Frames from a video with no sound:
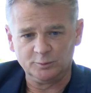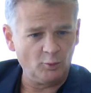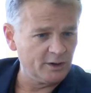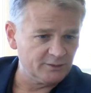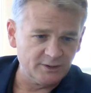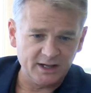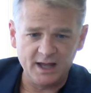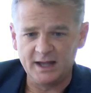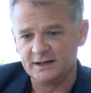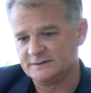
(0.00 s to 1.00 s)
Juan
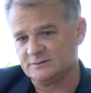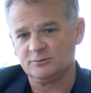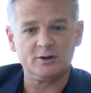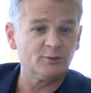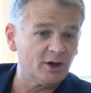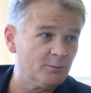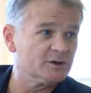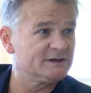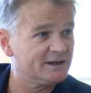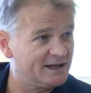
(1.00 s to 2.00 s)
Enriquez or Rodrigo
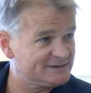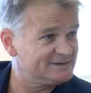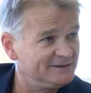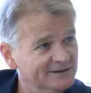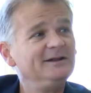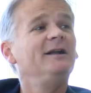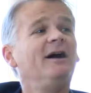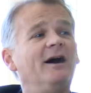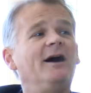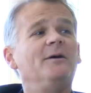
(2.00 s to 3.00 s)
Martinez.
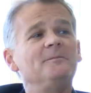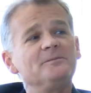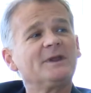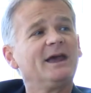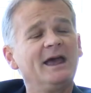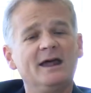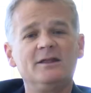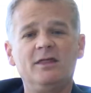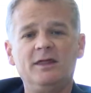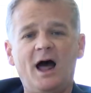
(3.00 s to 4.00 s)
Um,
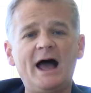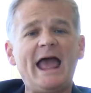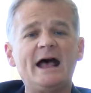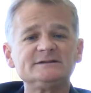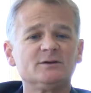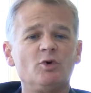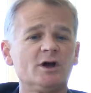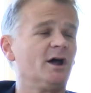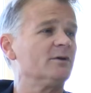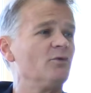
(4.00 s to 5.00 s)
and I asked them
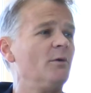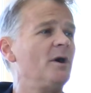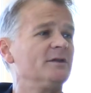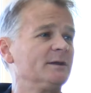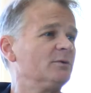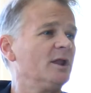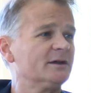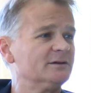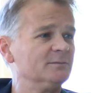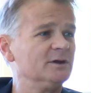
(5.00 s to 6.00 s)
what kind of robot they would
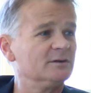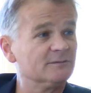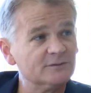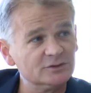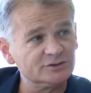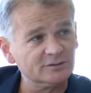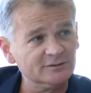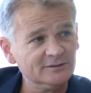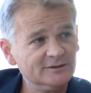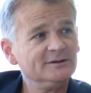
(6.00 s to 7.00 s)
like to meet in the future
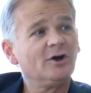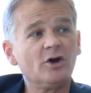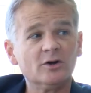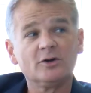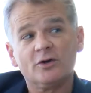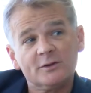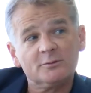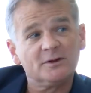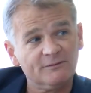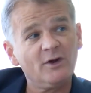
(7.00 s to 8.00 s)
or, or they
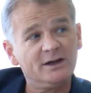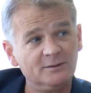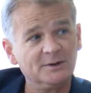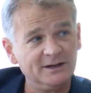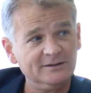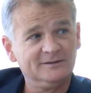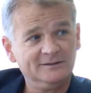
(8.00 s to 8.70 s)
would be afraid to meet.